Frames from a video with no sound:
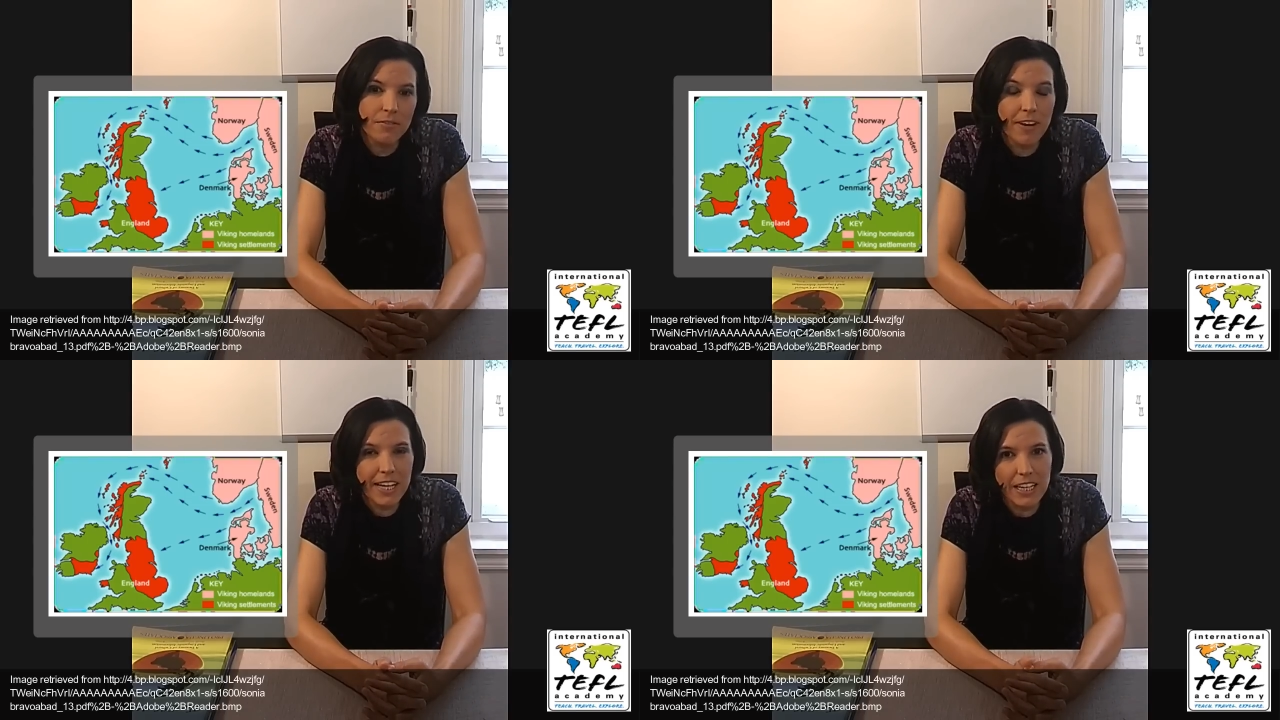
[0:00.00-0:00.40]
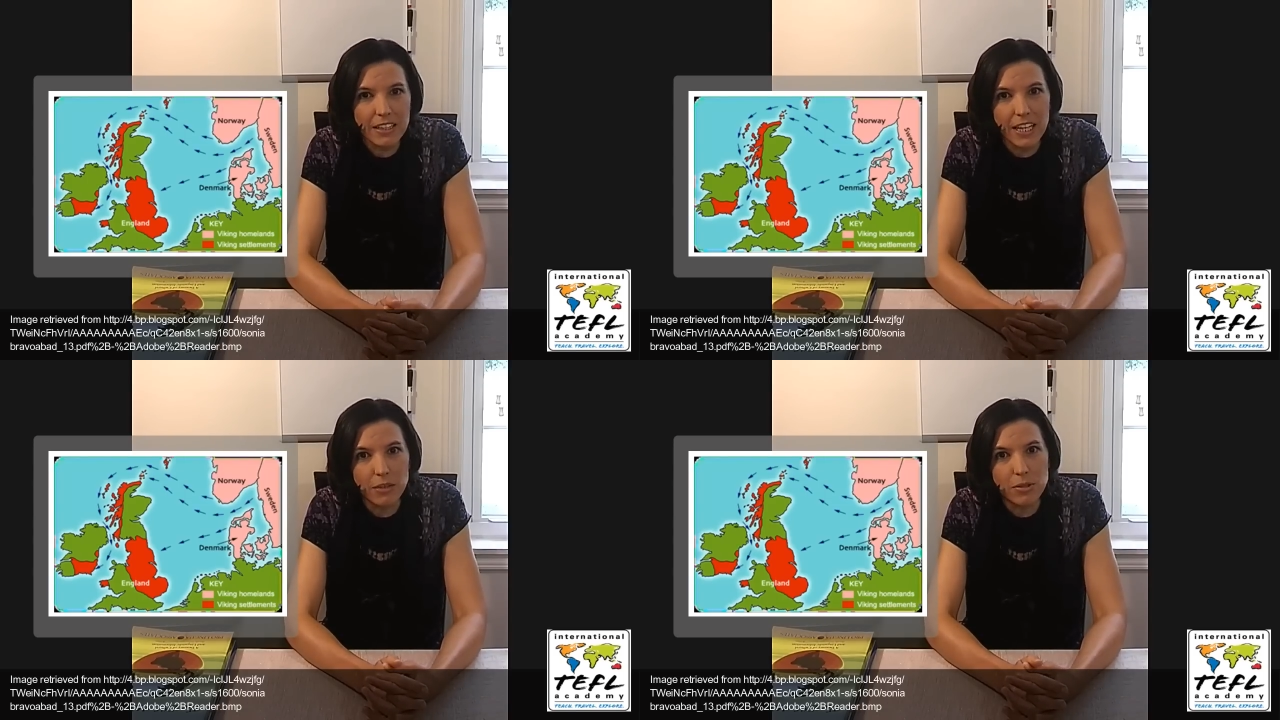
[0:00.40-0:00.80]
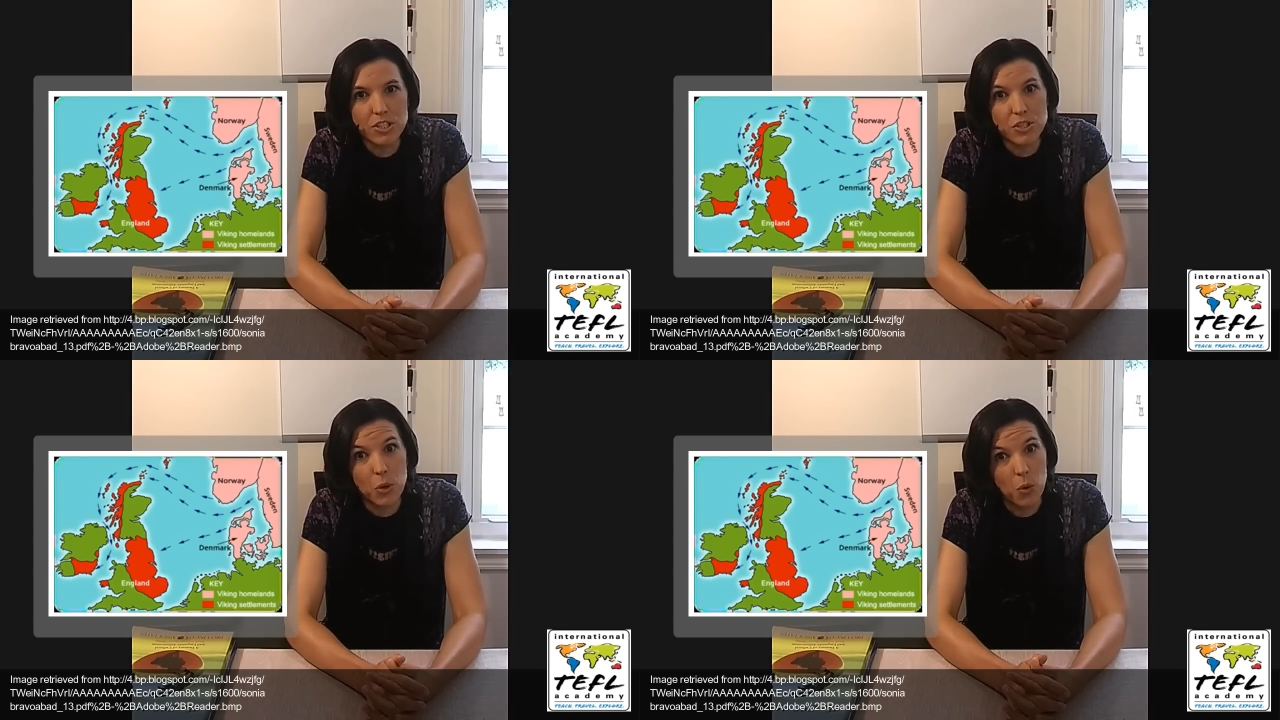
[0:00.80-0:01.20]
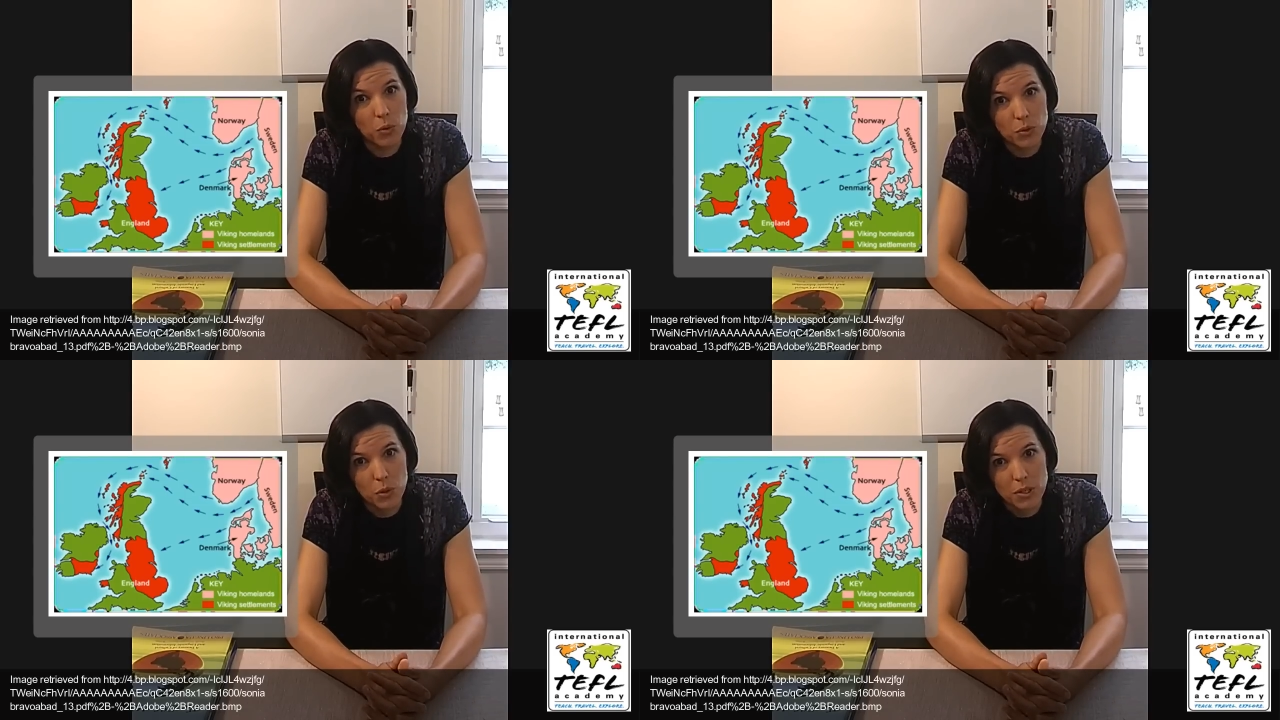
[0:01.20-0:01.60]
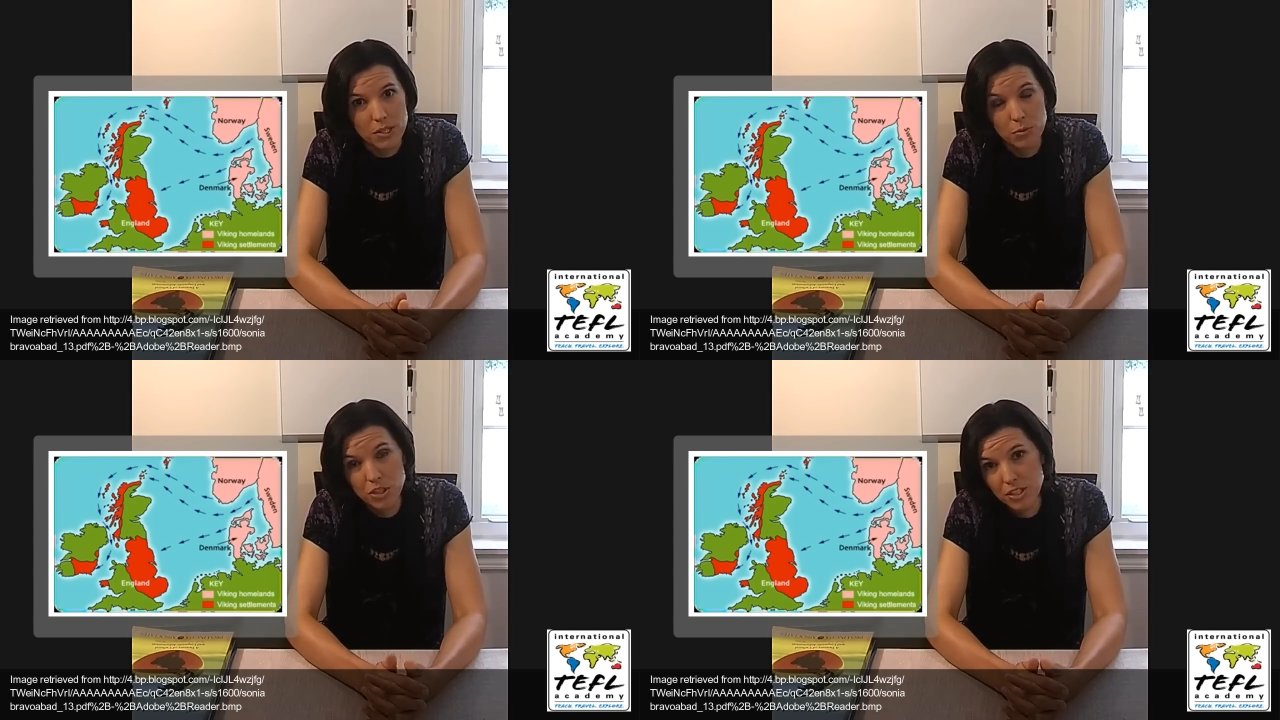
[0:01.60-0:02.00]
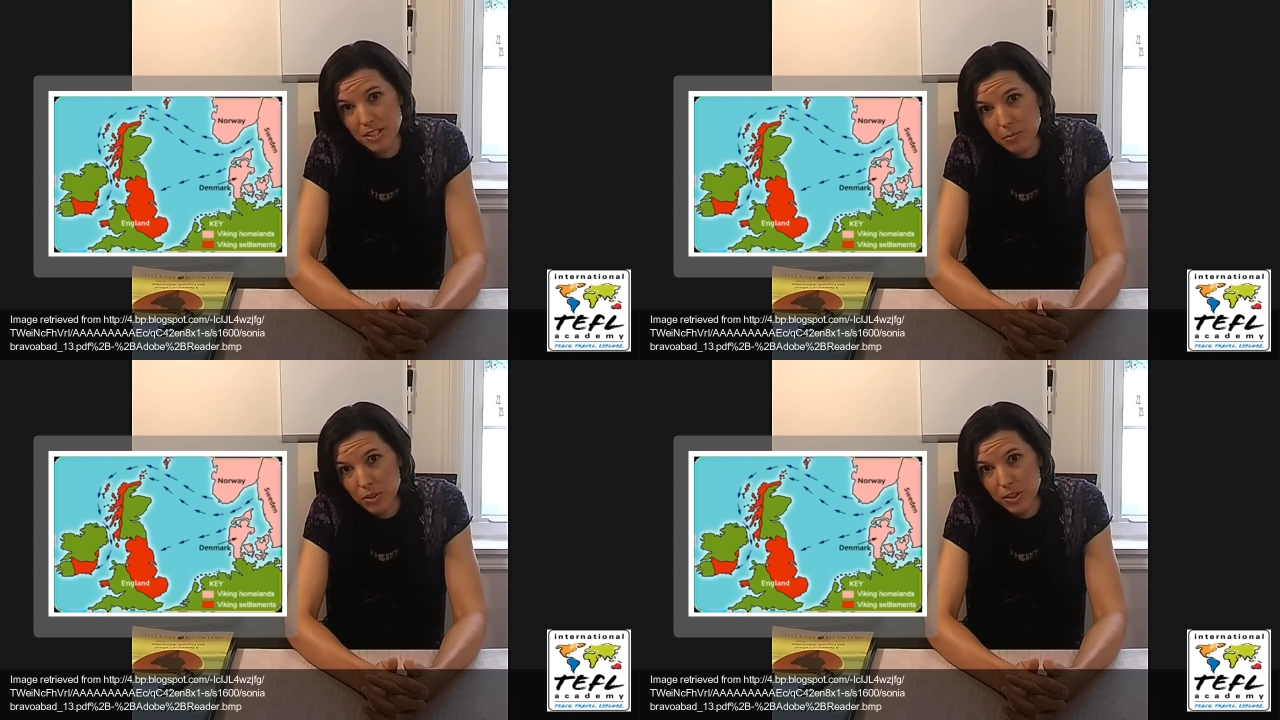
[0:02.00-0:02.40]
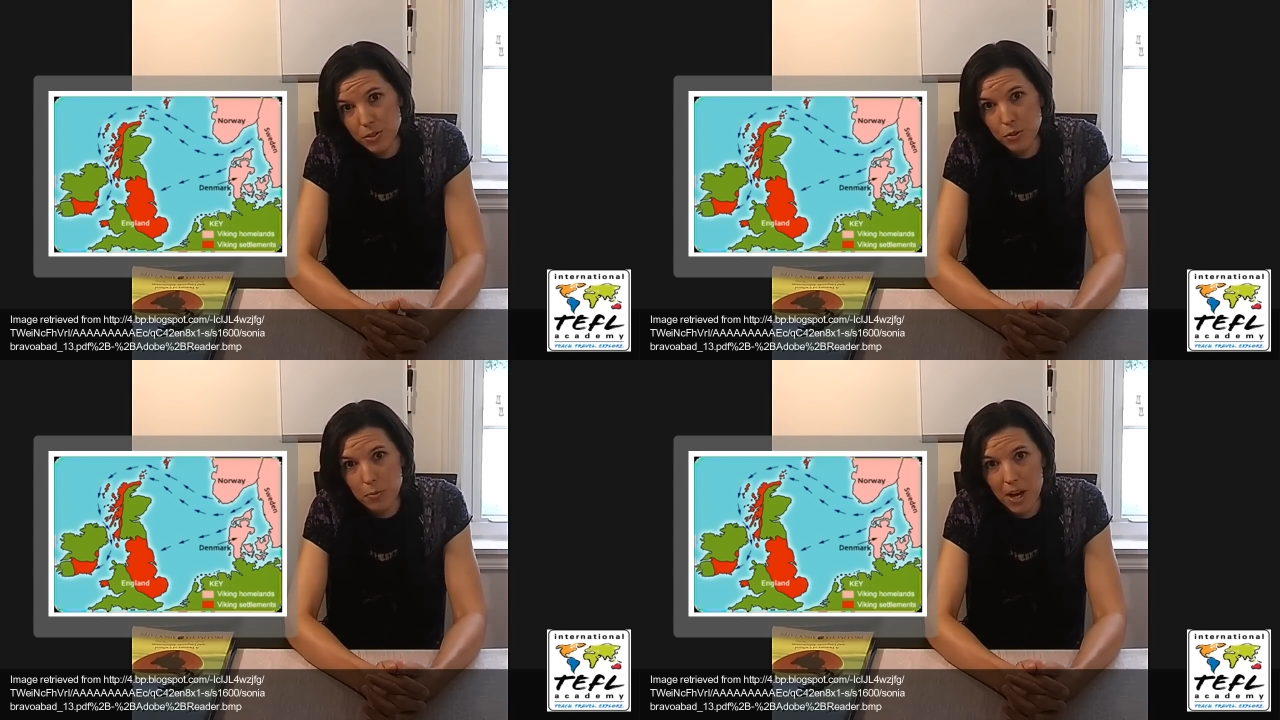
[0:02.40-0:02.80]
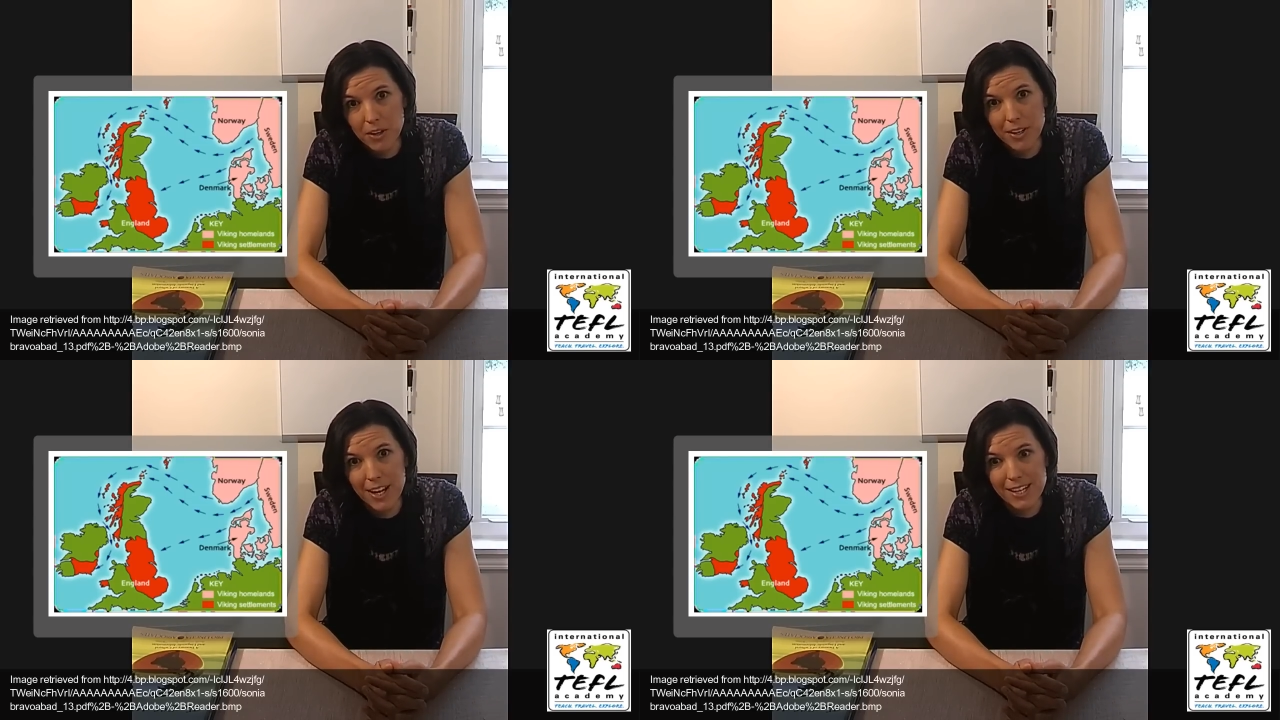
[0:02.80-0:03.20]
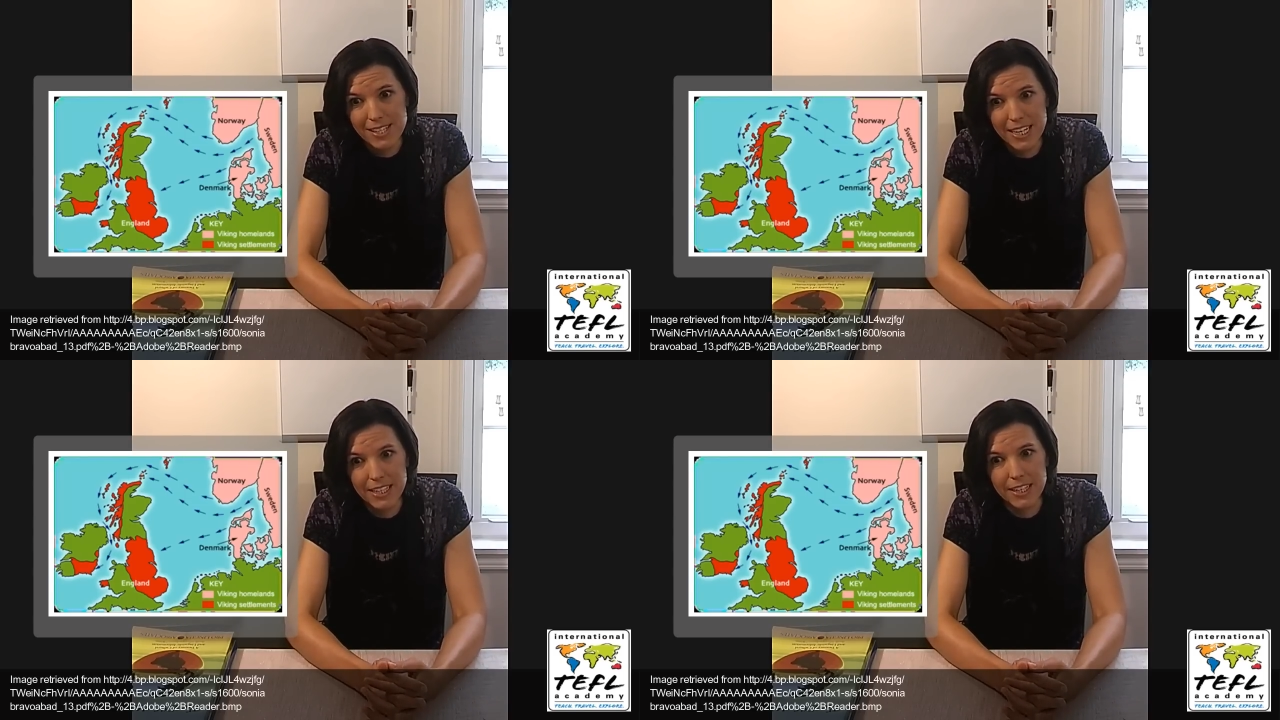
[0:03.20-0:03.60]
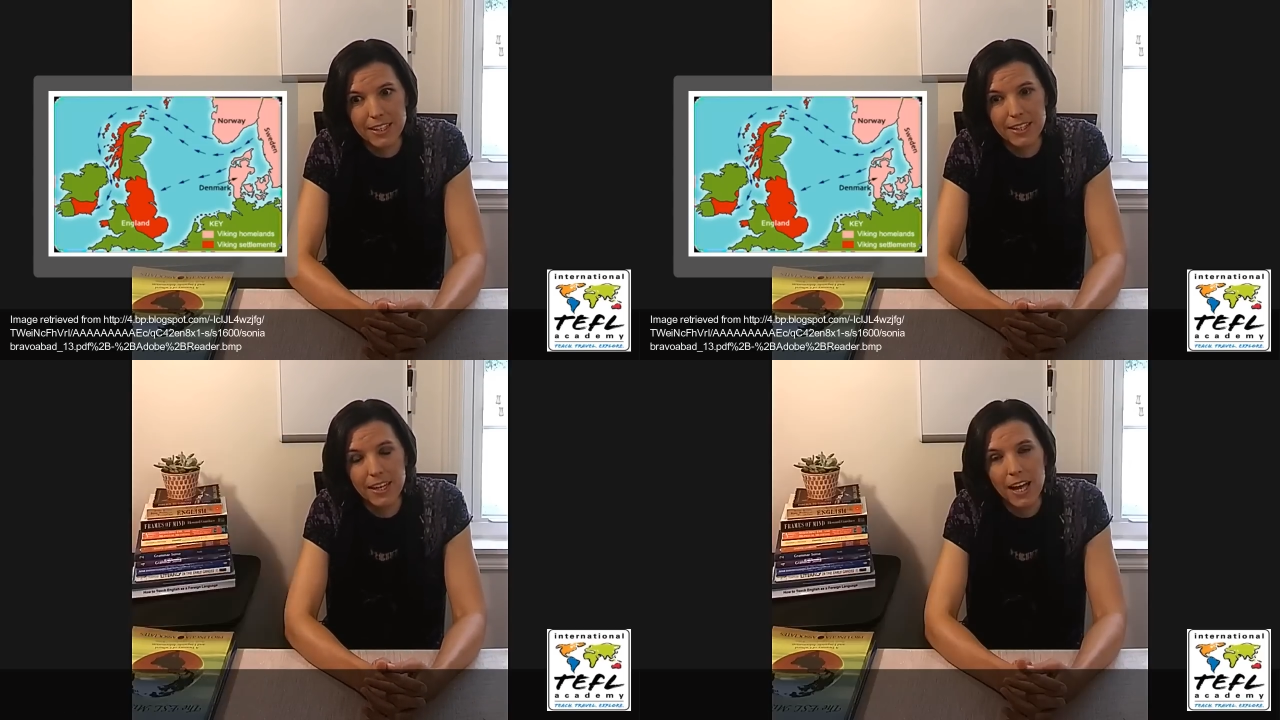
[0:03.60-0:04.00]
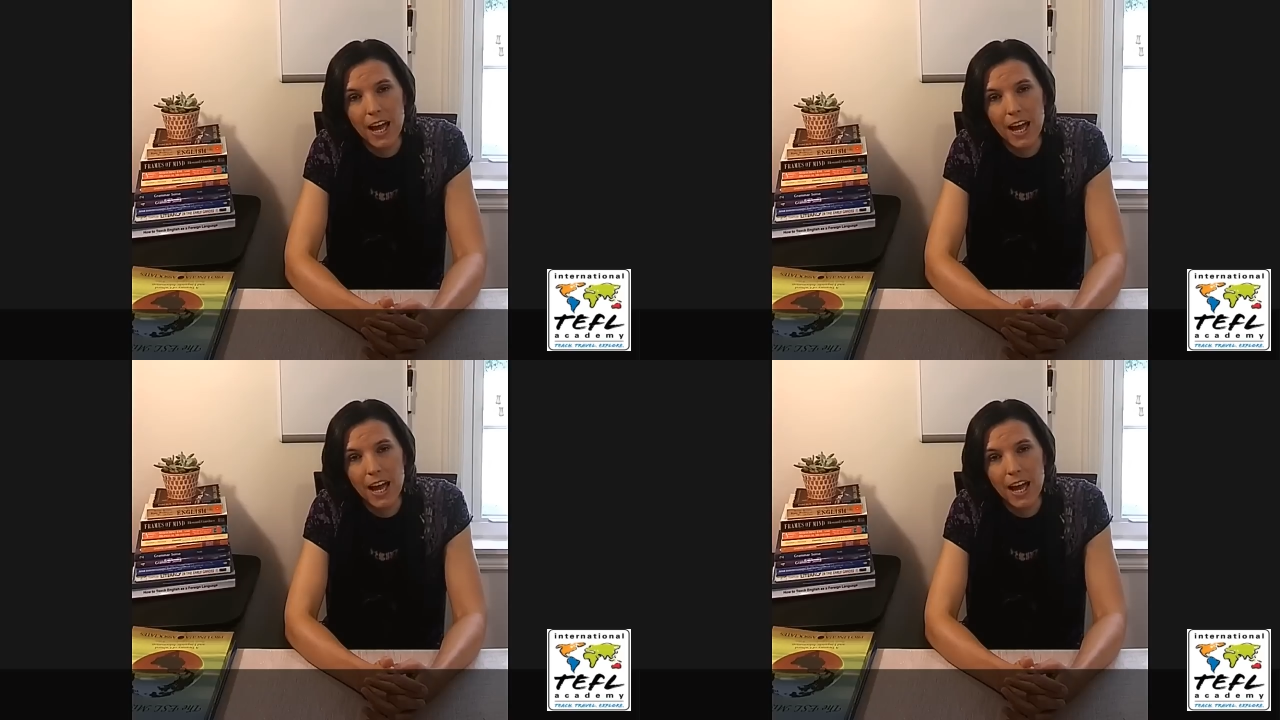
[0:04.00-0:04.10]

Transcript: The Viking language is Old Norse, which is similar to modern-day Icelandic,